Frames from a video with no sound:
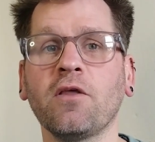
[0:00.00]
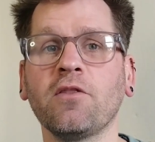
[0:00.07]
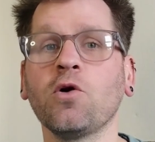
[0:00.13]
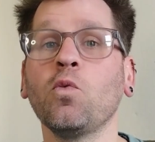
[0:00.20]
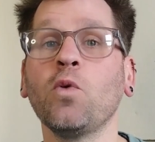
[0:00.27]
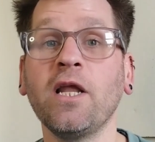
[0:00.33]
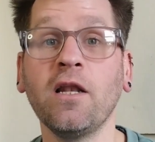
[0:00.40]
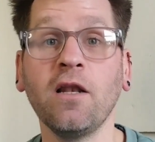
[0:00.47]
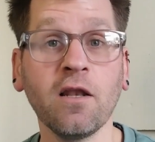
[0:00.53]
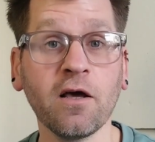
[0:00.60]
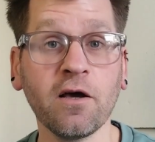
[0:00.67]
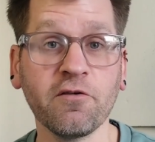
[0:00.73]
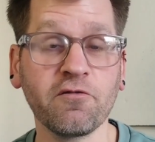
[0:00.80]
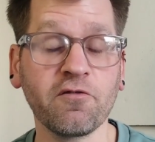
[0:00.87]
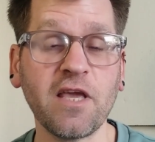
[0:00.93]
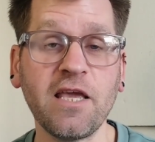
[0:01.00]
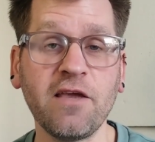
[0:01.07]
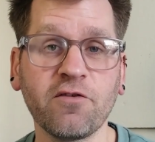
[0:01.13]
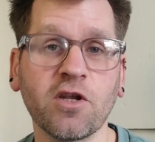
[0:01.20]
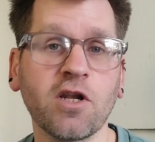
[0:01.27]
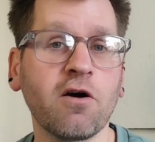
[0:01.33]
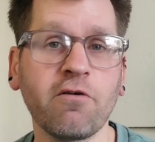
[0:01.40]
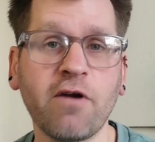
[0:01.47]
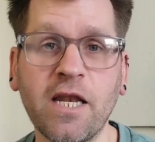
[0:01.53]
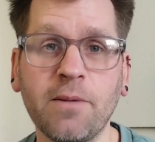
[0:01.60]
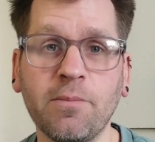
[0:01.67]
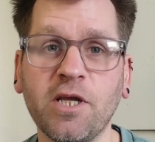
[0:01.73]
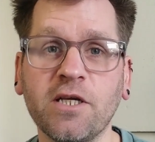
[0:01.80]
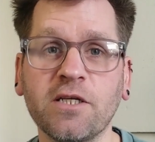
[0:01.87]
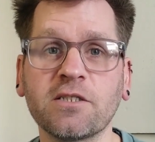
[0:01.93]
that we love even our
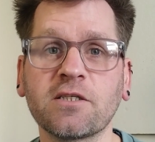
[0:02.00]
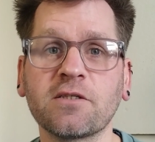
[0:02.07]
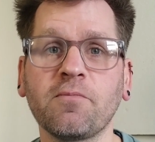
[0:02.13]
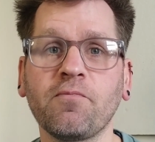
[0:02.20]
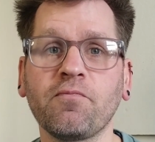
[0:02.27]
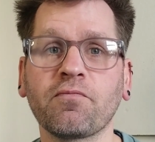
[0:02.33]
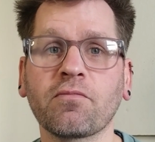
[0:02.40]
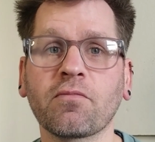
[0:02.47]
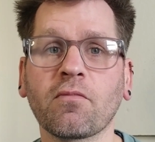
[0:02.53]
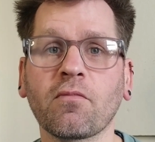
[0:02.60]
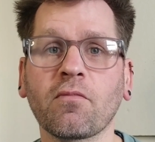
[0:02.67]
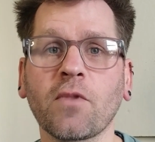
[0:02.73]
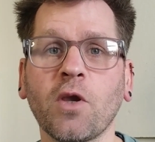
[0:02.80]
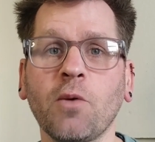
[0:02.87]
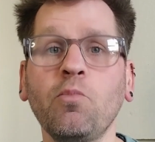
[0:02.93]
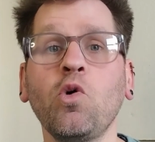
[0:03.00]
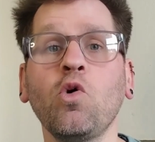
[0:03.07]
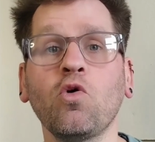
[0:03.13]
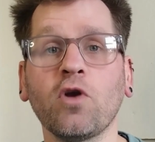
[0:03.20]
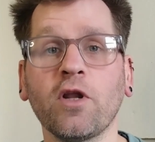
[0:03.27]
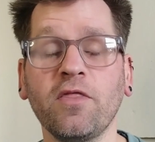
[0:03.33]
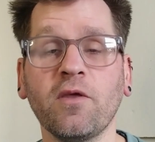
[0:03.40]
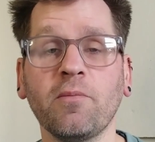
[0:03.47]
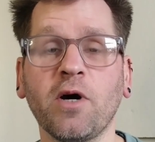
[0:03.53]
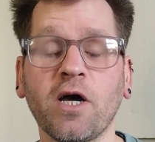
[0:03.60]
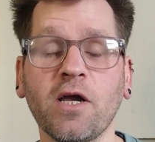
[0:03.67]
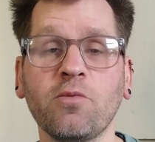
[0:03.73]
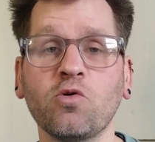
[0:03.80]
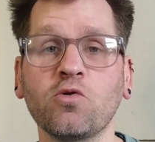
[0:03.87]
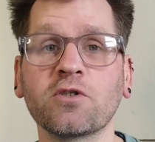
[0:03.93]
enemies. Paul in the
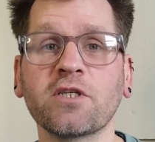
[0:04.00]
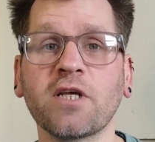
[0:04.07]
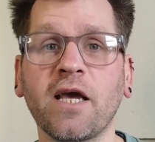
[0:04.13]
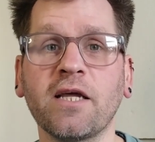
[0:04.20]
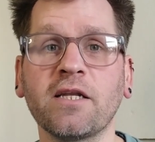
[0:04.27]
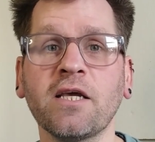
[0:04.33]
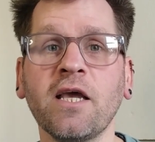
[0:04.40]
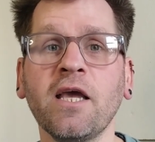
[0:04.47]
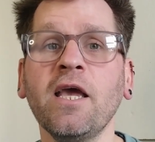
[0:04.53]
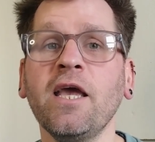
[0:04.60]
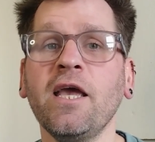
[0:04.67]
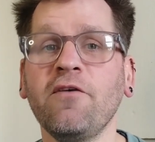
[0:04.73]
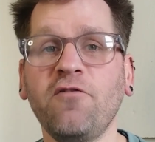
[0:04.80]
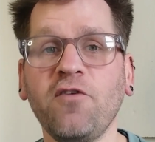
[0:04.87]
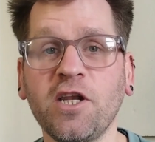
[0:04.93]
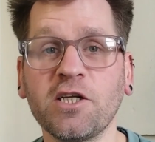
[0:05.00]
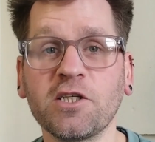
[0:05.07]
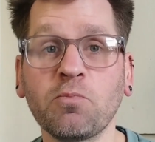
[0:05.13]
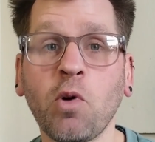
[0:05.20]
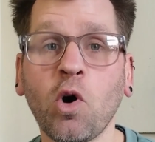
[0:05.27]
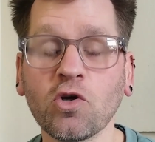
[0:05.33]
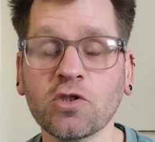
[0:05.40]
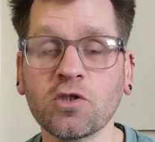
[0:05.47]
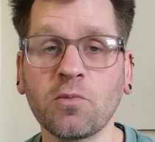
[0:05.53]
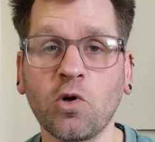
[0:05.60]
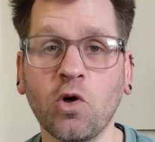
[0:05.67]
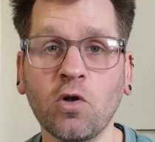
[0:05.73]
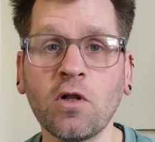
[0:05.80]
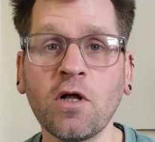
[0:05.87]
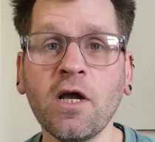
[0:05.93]
Bible said, "If it is
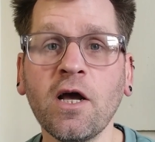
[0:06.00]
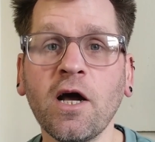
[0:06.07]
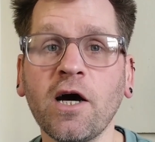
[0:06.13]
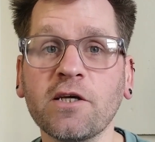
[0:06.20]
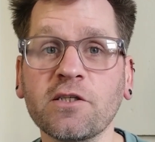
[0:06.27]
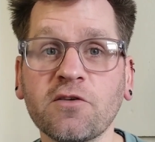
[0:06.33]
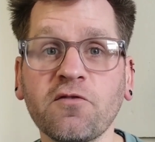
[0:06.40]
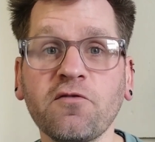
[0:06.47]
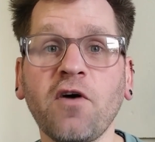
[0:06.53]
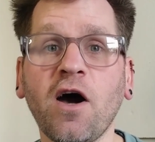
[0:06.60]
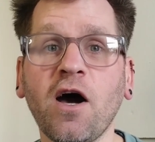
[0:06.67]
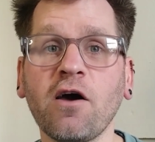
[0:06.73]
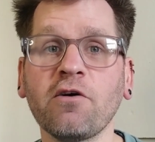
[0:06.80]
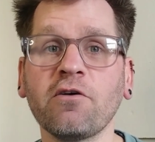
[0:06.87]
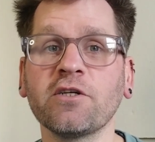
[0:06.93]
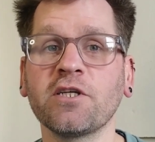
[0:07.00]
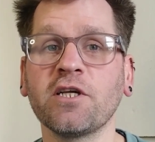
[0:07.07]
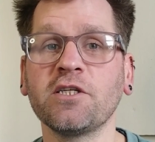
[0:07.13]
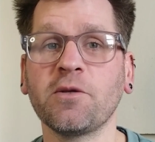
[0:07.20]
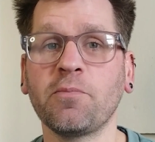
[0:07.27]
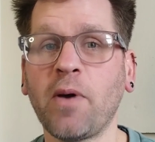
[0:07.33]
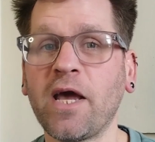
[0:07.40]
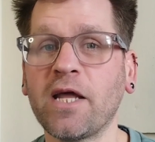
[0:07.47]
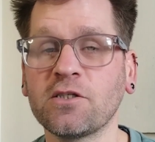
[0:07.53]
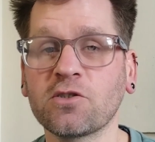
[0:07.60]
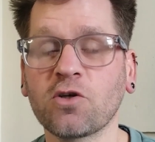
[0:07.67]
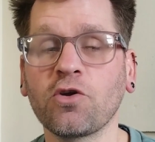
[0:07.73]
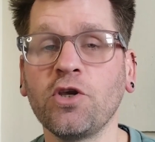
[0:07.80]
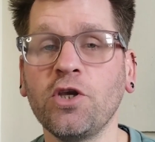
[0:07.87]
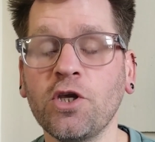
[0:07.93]
possible, as far as it depends
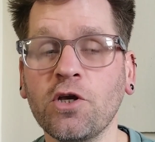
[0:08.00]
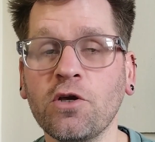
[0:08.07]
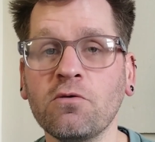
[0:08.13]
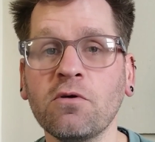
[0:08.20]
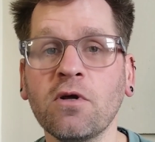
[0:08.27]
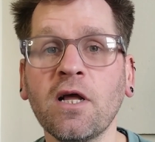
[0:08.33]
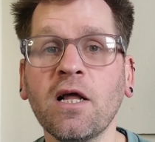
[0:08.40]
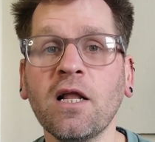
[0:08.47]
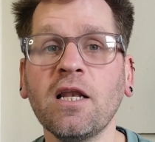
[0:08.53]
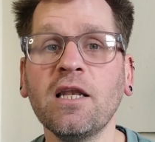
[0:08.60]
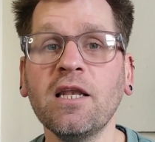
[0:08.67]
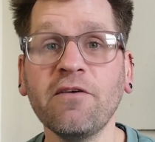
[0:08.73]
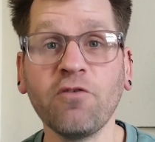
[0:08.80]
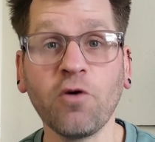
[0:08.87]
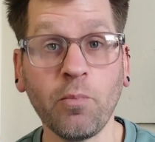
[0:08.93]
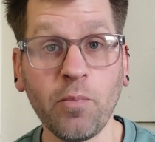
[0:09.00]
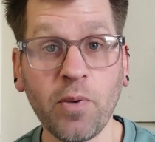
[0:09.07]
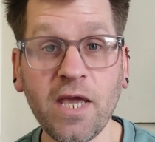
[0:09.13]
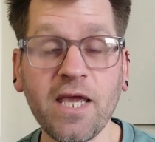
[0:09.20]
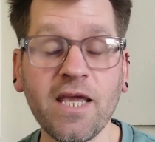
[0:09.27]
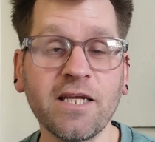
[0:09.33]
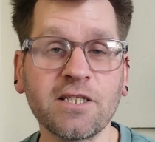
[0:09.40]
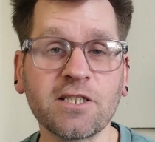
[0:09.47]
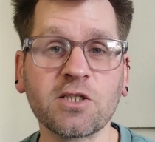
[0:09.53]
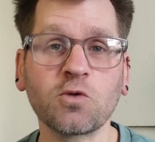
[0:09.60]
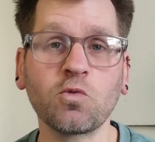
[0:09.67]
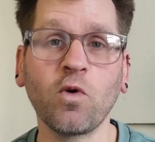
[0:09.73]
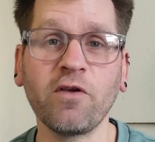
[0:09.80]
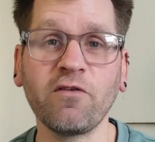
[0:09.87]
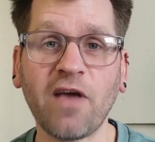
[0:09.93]
on you, live at
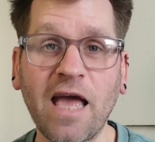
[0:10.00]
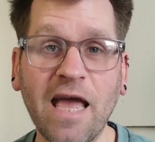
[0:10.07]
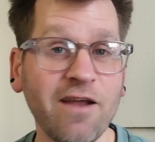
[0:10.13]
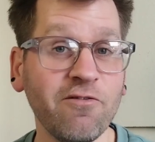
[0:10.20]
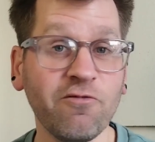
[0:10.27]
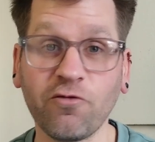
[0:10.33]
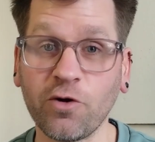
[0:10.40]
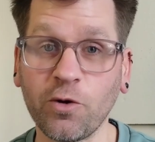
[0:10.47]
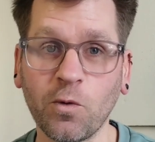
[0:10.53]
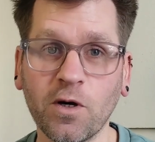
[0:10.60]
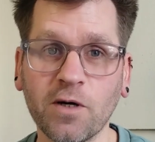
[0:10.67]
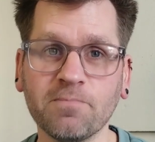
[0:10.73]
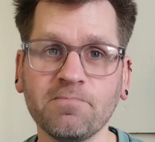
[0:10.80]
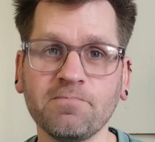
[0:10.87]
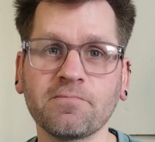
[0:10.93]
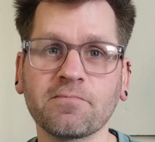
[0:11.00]
peace with everyone."